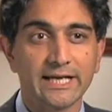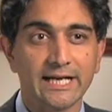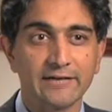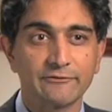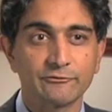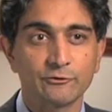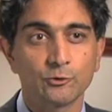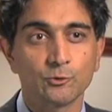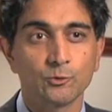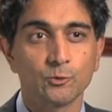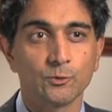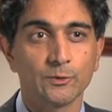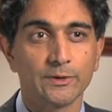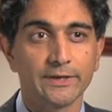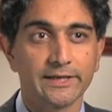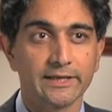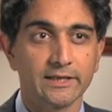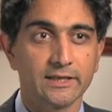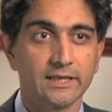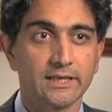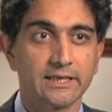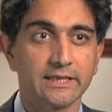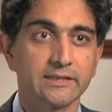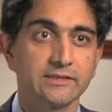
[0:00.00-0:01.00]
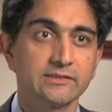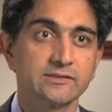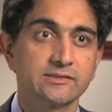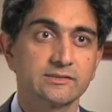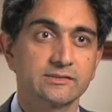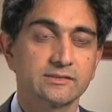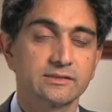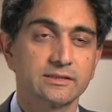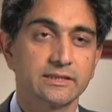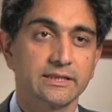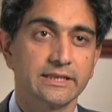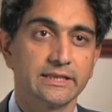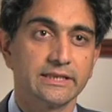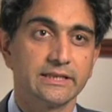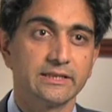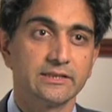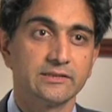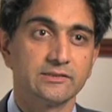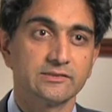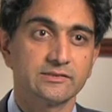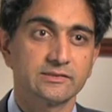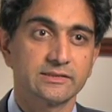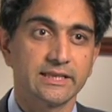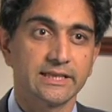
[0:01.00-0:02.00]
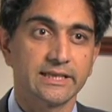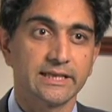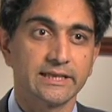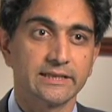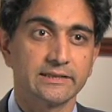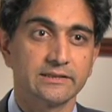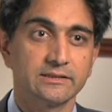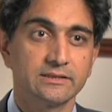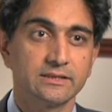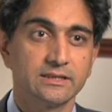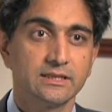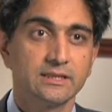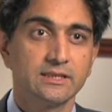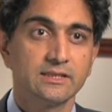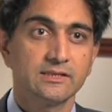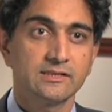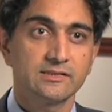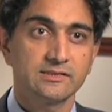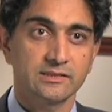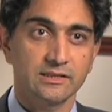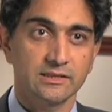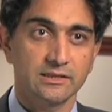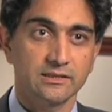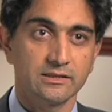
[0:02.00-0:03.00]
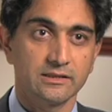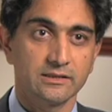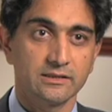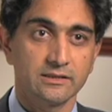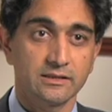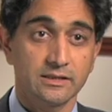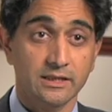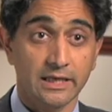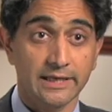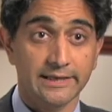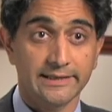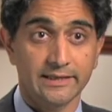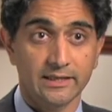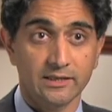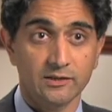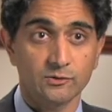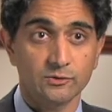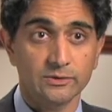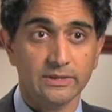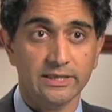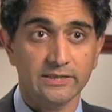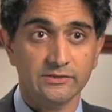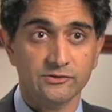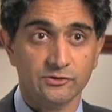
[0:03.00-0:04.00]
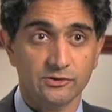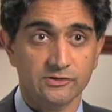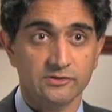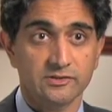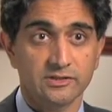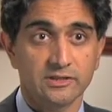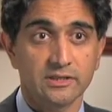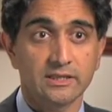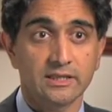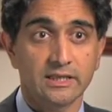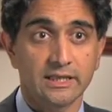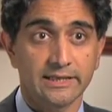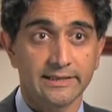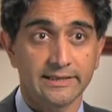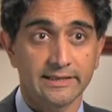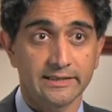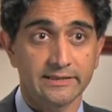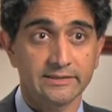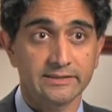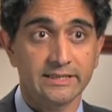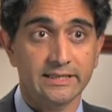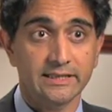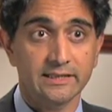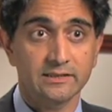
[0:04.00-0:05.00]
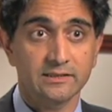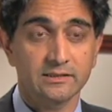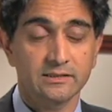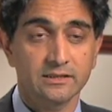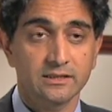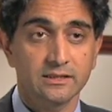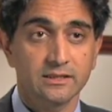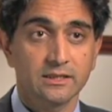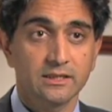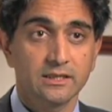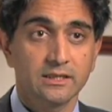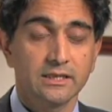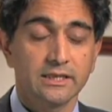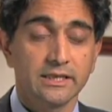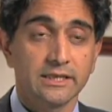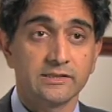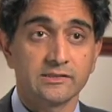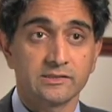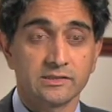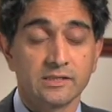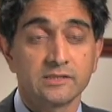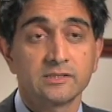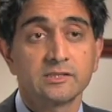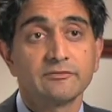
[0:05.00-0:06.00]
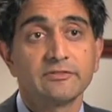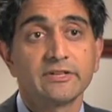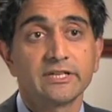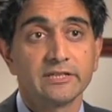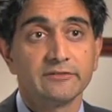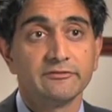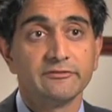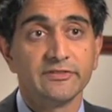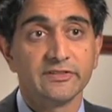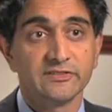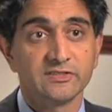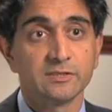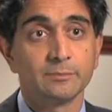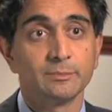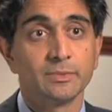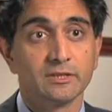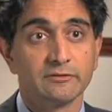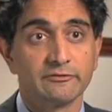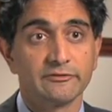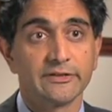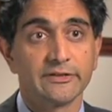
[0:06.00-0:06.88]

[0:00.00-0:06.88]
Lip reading: have to realize is that sudden cardiac arrest or sudden cardiac death, it's a very visible